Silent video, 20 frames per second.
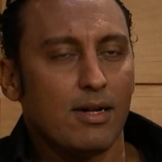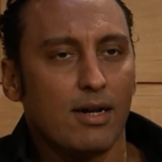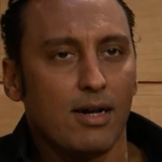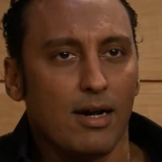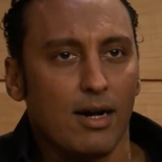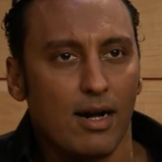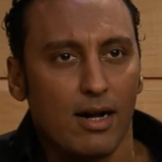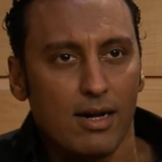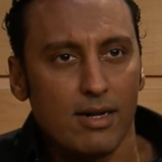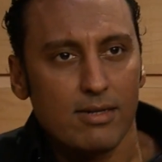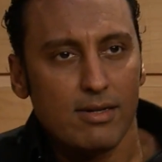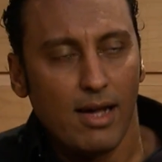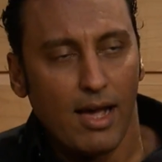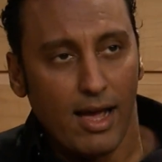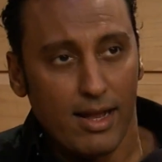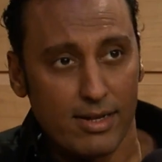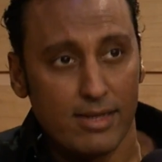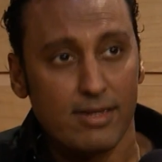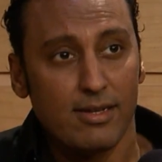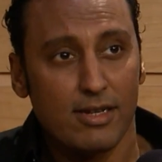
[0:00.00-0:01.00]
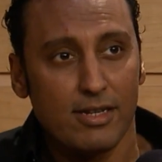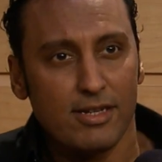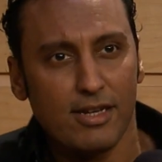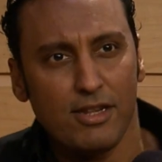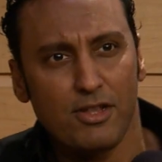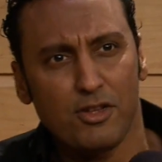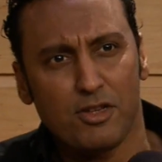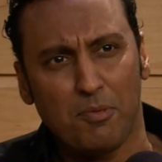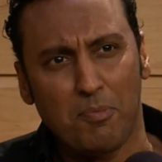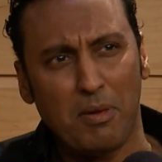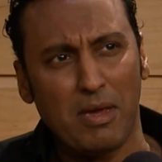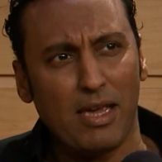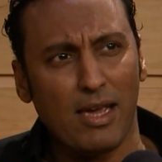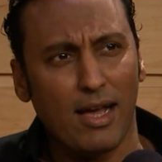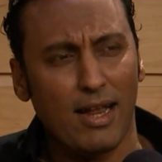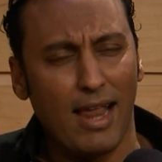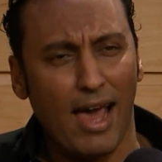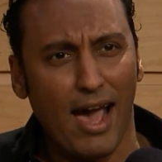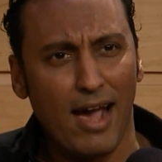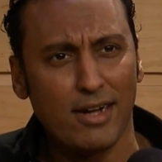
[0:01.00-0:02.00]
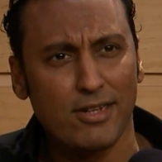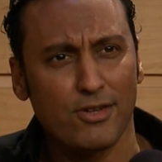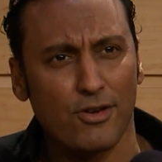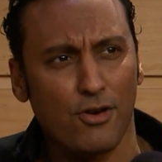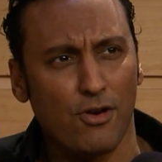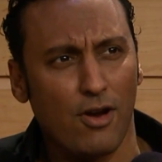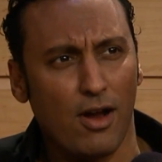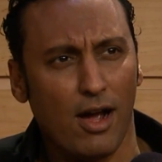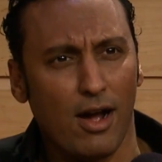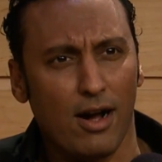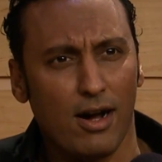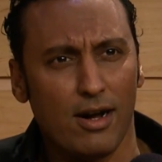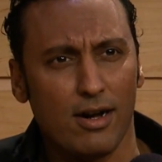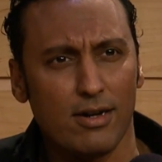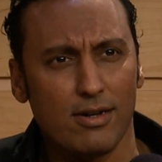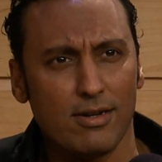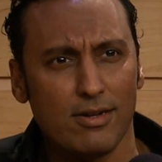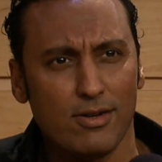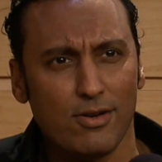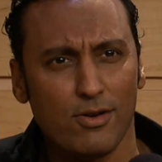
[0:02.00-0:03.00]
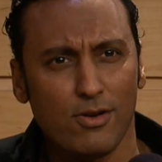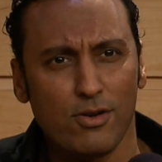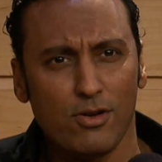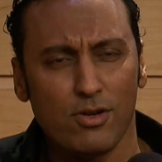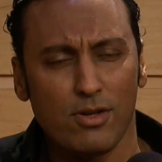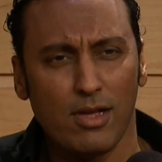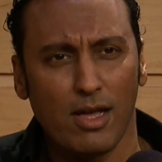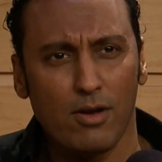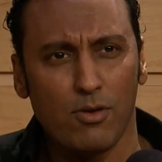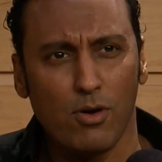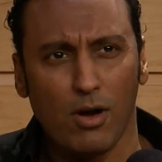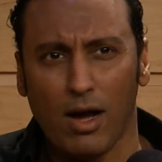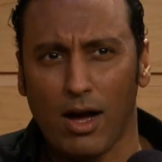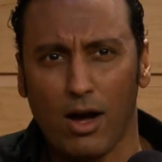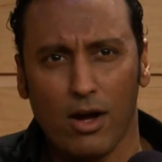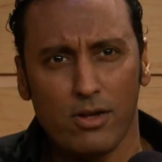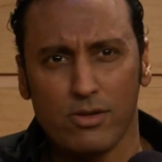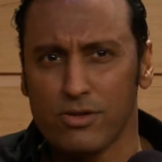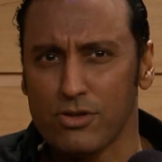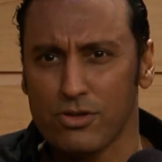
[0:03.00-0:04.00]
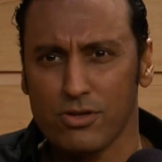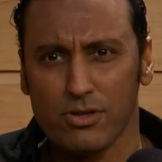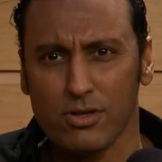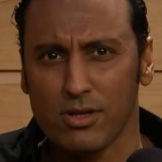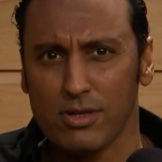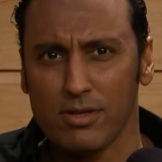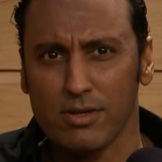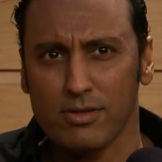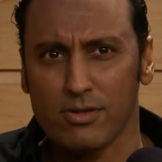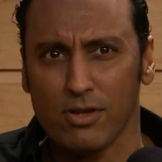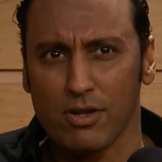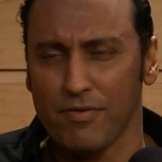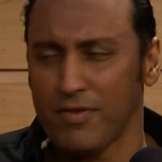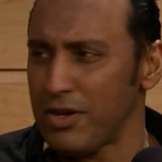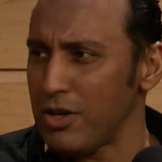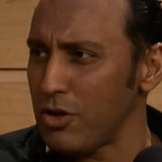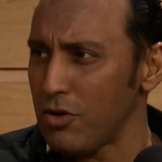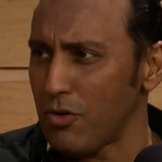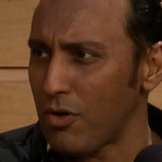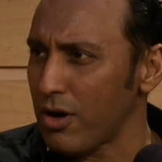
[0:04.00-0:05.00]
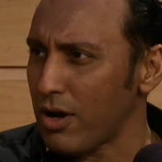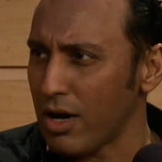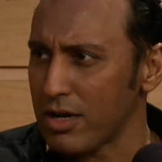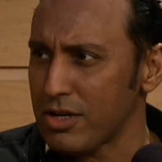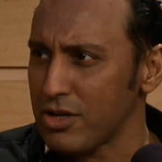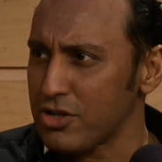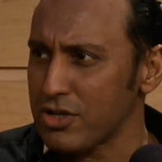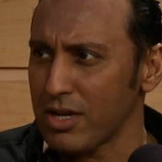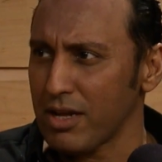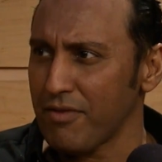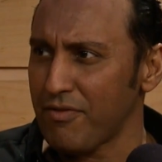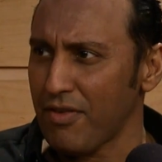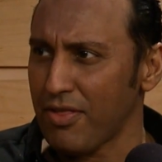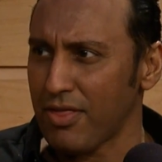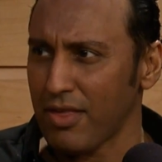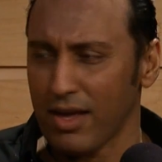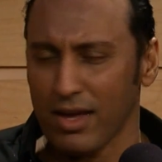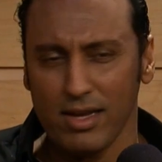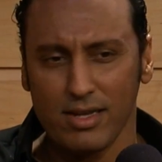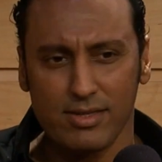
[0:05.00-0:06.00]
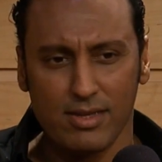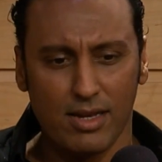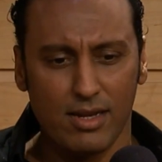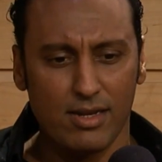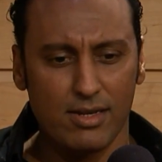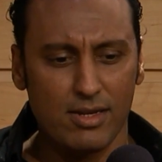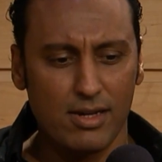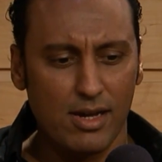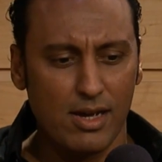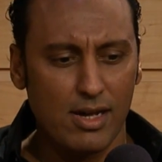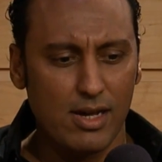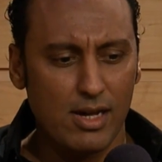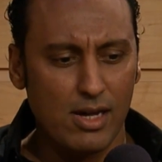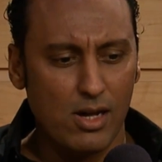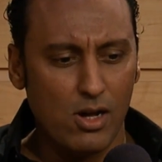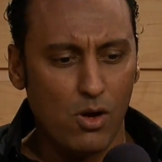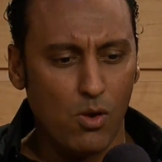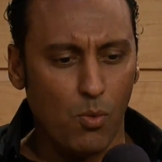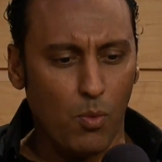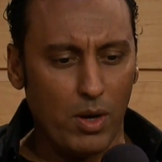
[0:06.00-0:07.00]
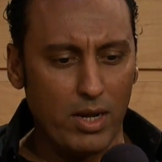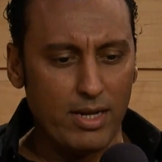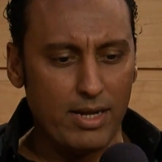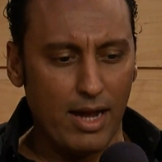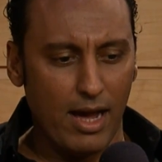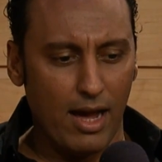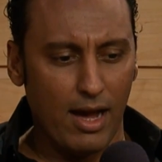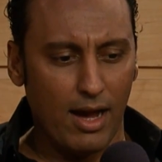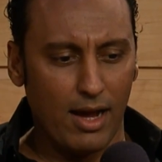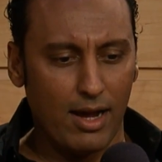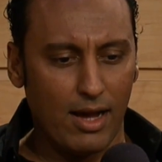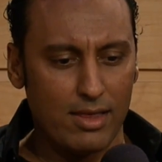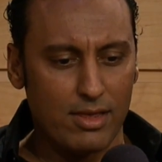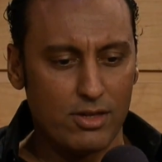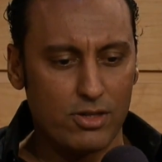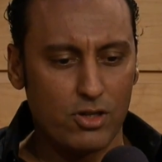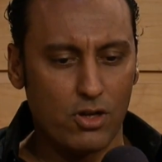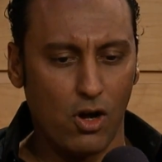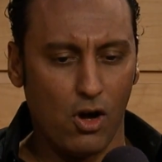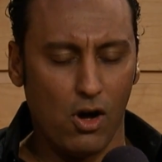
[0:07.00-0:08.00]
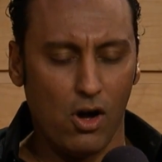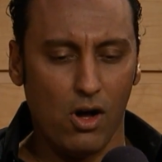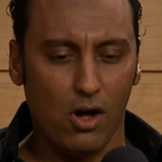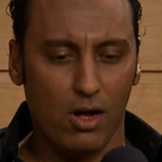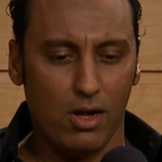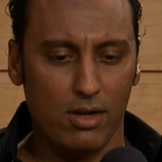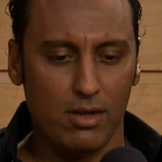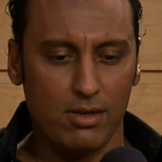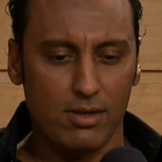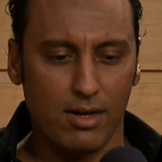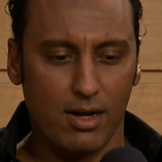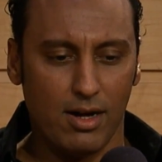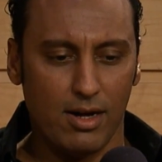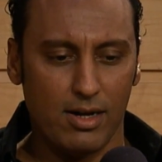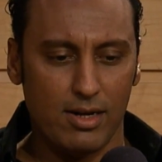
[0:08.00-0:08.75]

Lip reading: and continue to be, an actor, just sort of in New York auditioning for things, and one day I got this call,